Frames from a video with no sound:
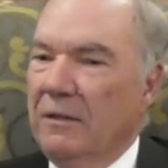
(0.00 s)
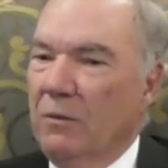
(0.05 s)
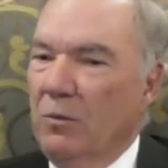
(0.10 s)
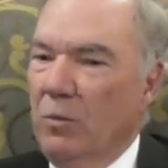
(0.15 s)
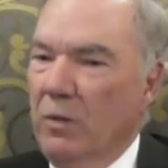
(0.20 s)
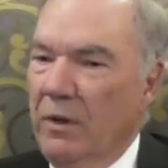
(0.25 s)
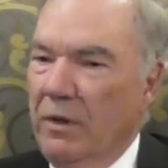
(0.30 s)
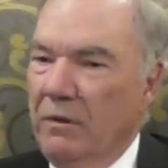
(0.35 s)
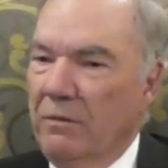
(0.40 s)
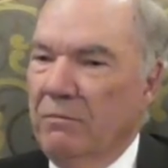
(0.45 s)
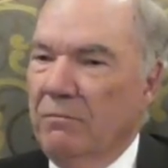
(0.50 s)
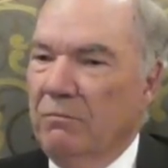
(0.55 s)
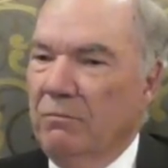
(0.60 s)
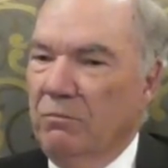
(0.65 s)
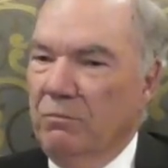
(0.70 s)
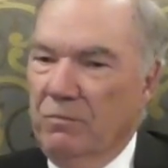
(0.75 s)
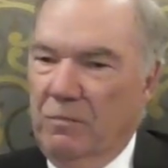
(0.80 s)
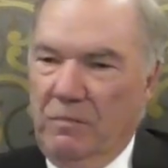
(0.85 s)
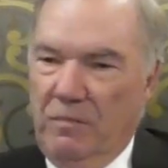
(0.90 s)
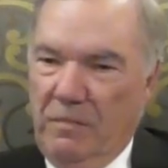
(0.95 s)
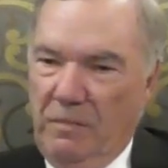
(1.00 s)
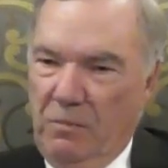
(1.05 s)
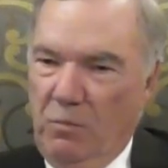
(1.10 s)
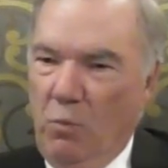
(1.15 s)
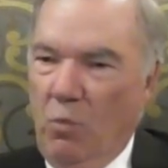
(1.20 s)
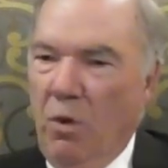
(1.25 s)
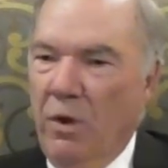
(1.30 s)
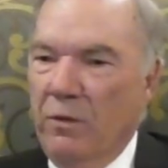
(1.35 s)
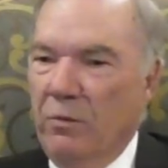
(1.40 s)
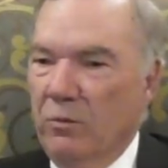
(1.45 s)
when
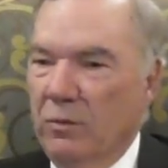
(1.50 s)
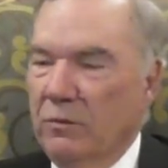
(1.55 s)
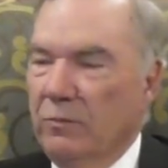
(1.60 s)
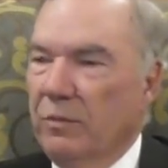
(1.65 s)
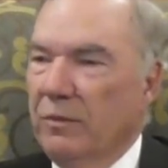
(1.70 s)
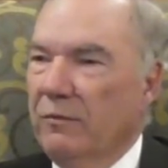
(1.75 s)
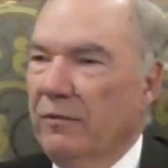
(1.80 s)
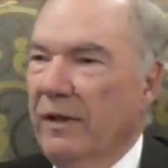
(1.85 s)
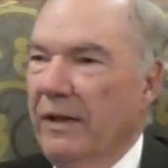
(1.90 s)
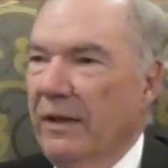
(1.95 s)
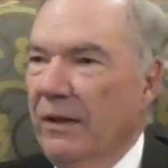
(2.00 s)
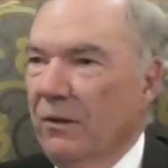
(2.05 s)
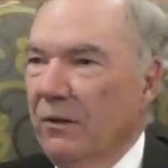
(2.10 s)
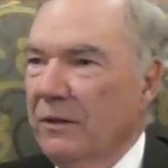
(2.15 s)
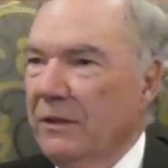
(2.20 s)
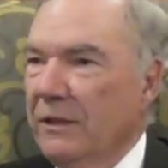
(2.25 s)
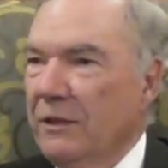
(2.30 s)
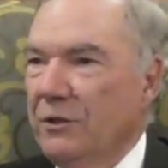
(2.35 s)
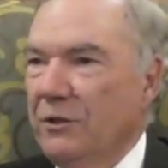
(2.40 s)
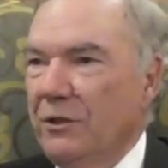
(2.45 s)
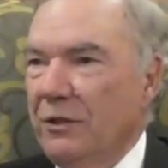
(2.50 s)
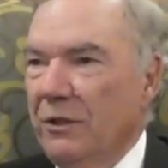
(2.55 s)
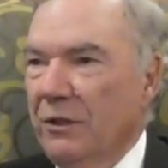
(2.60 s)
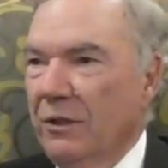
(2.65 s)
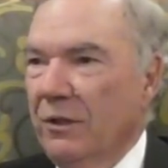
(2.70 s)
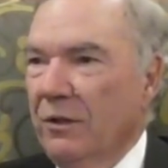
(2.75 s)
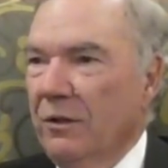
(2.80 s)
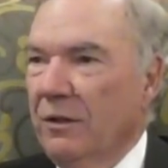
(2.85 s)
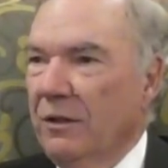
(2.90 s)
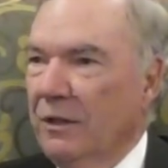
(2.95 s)
one would prevail each
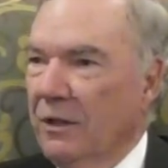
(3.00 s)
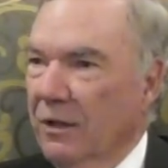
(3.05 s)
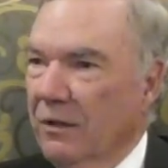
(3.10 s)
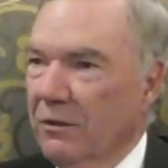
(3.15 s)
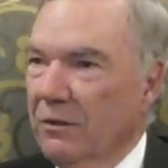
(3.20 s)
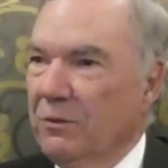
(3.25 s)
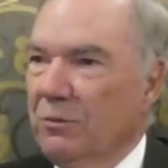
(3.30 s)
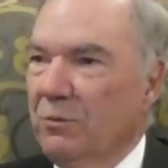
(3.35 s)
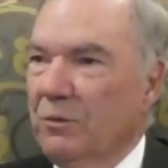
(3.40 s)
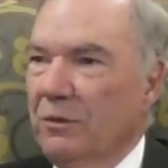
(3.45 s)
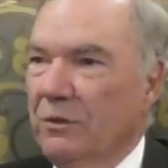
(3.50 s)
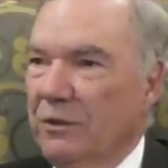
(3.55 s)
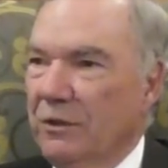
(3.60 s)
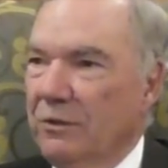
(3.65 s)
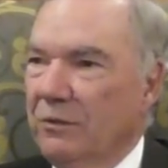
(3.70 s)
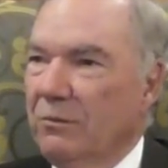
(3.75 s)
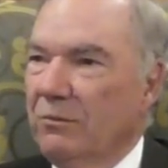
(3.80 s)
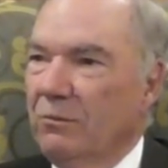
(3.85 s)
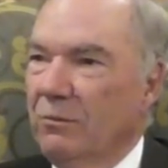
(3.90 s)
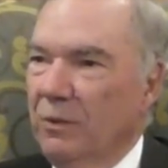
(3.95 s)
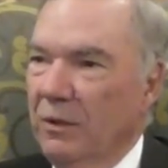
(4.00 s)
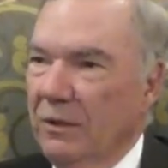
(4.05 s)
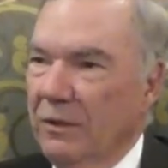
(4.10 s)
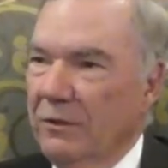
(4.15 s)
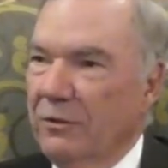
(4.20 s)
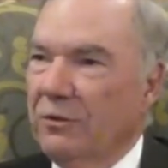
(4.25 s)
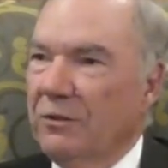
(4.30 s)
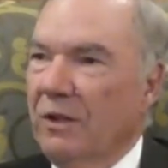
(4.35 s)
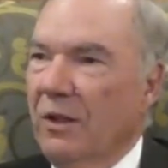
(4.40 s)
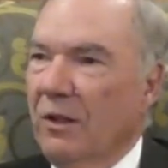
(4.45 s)
year, the others would just
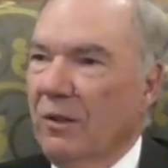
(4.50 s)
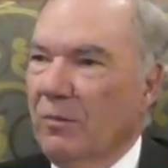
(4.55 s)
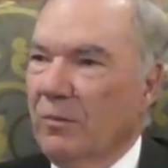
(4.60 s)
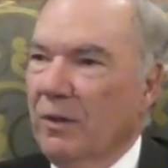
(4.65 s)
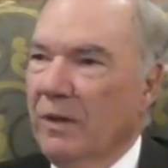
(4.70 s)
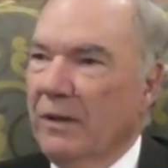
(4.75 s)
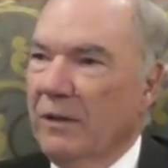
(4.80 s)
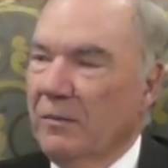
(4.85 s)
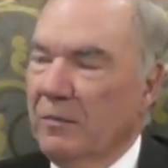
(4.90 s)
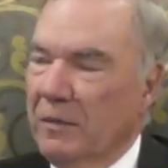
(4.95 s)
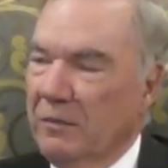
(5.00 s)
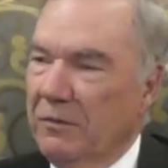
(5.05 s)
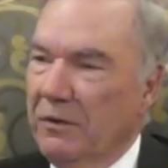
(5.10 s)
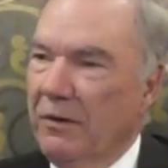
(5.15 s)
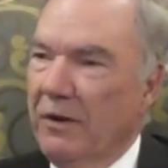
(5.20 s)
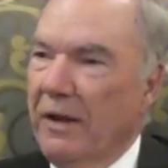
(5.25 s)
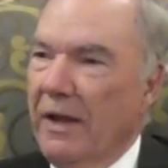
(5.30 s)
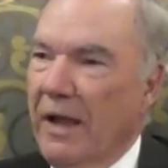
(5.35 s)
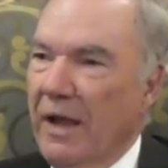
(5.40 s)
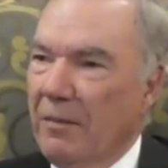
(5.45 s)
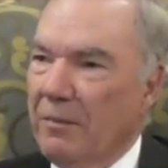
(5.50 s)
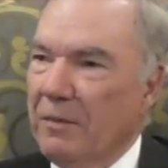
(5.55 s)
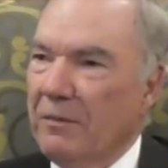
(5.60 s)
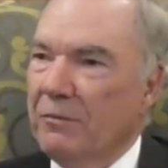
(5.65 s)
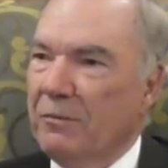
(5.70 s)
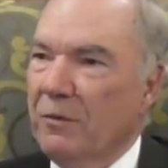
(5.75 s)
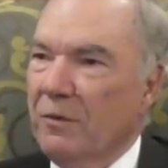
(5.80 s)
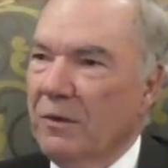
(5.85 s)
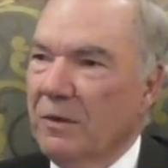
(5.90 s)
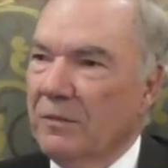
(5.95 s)
really celebrate and be very happy
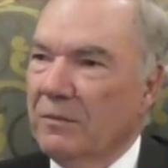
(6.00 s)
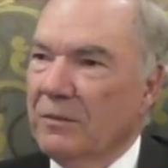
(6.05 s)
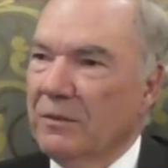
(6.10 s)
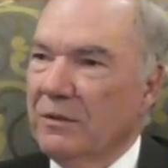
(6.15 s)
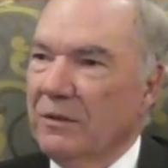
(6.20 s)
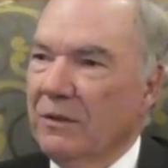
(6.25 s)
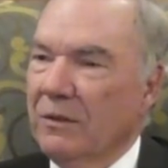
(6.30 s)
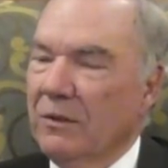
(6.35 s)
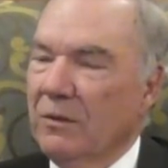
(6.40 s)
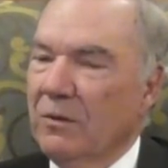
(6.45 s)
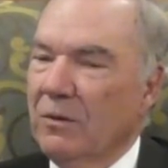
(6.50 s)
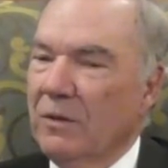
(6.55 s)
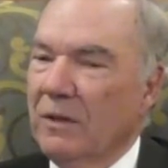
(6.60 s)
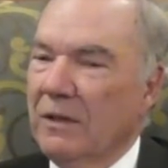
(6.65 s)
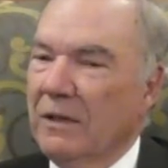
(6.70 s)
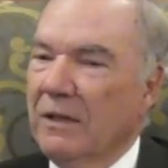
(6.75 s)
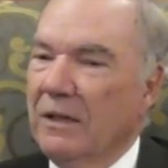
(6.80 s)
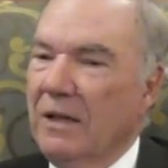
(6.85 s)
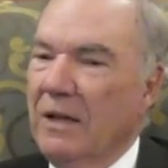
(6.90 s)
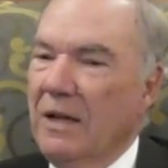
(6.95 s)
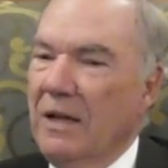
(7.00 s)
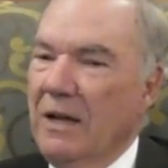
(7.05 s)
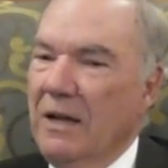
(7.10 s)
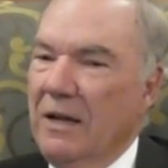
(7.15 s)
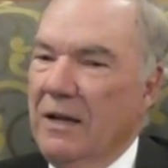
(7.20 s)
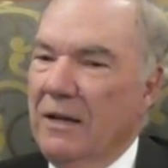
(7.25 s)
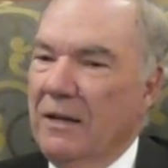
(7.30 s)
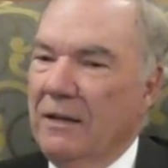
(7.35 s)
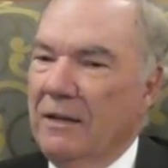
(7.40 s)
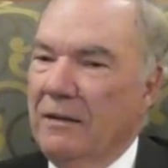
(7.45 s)
for them. So
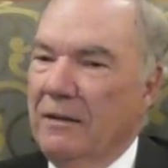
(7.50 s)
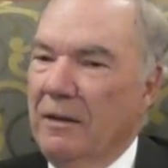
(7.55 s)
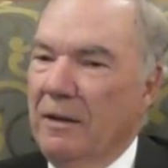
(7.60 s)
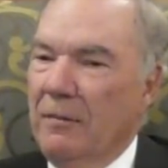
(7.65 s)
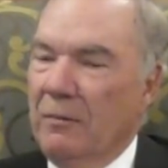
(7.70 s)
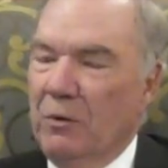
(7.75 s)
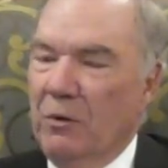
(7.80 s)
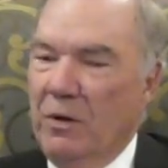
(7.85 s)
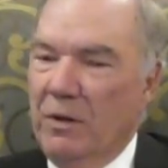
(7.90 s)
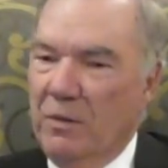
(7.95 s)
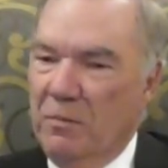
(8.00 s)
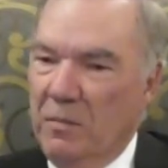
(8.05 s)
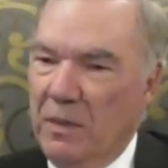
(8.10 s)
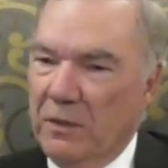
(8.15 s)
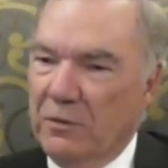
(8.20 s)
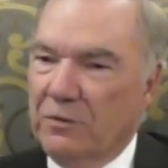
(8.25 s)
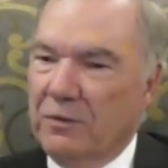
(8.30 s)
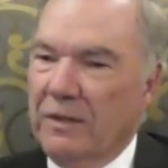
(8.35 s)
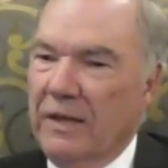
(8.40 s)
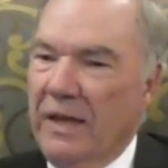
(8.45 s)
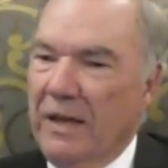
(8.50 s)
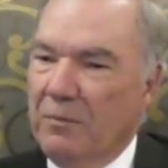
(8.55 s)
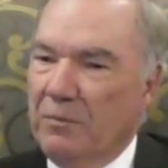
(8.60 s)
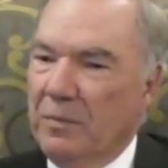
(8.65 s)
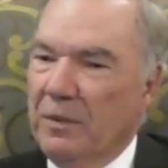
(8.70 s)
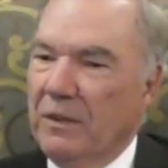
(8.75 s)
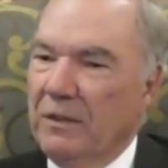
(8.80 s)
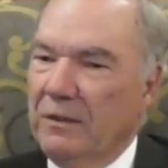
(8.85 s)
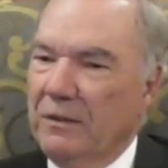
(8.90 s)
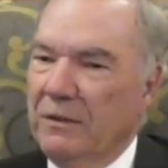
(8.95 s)
I'm going to miss
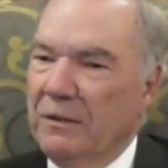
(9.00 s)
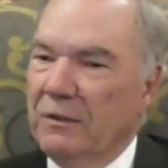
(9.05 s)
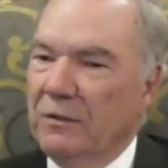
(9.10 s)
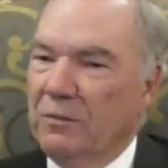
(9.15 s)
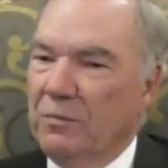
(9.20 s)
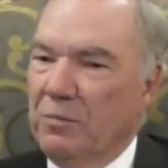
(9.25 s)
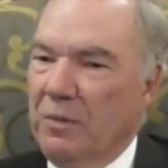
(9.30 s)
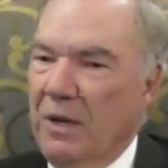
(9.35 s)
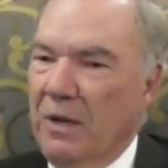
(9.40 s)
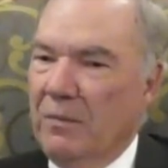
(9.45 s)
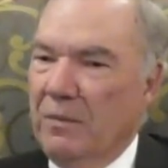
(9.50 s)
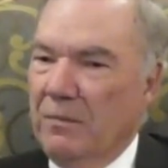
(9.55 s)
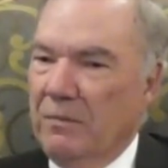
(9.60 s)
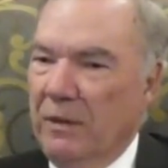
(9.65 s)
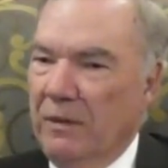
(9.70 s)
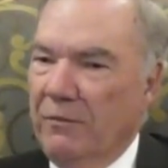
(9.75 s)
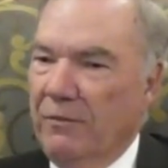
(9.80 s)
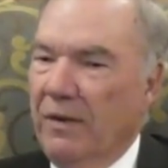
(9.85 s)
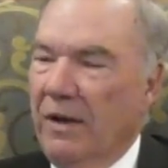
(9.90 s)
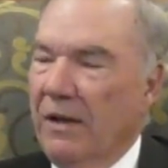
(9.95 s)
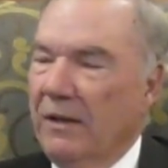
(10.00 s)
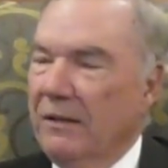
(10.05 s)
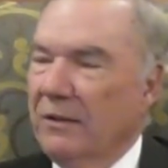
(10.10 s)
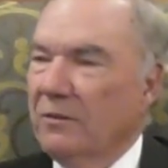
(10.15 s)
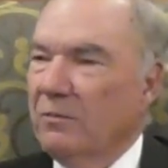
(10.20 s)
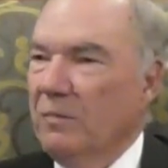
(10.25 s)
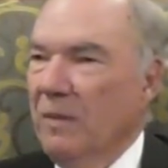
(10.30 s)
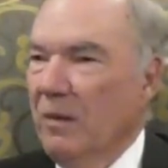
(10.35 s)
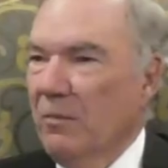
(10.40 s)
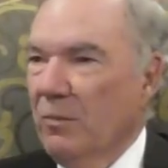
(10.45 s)
that, but it's probably my
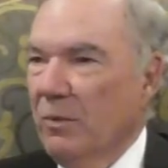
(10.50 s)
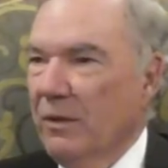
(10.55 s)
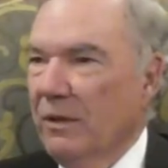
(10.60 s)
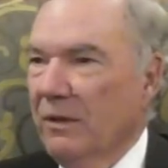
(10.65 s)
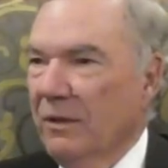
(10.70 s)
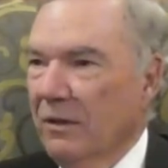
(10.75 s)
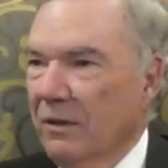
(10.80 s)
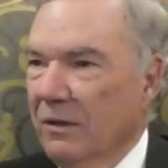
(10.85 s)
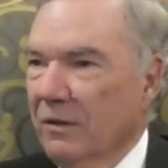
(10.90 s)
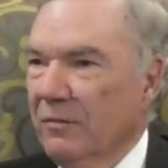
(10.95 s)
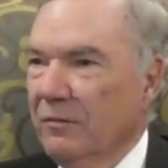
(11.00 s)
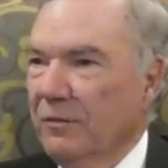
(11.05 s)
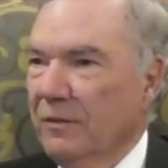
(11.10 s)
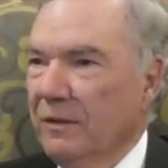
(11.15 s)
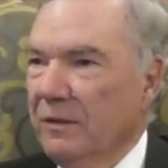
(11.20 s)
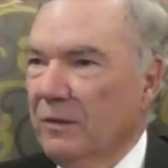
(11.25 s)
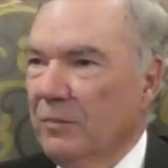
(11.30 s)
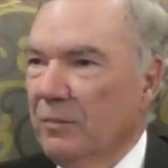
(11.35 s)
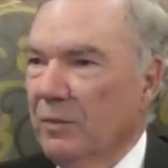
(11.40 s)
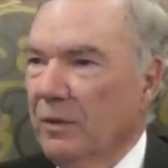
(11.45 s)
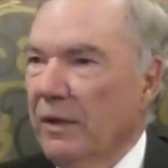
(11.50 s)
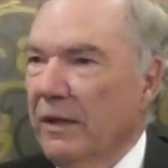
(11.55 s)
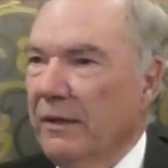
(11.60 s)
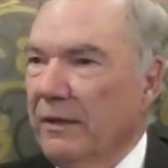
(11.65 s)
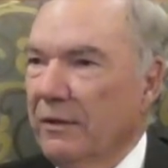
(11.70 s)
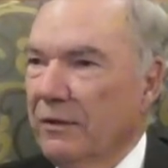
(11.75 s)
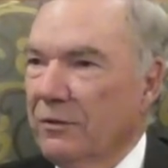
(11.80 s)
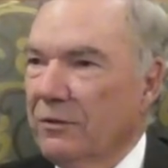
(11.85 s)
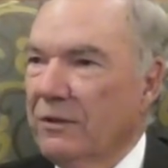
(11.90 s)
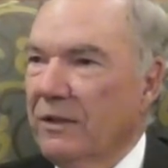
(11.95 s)
fondest memory of
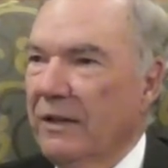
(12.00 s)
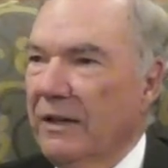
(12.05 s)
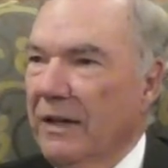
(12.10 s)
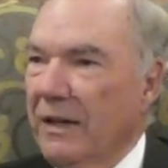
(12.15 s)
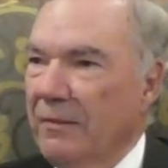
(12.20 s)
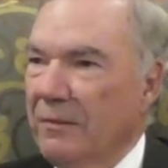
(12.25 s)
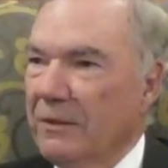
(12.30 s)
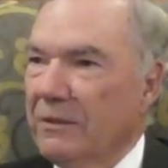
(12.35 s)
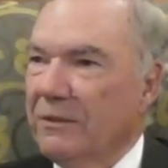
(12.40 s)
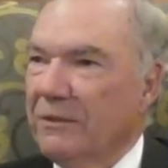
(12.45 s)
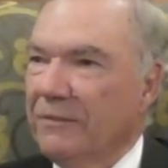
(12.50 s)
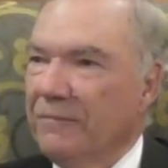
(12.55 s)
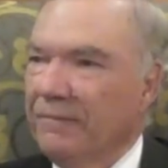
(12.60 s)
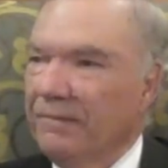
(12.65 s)
playing in the state amateur.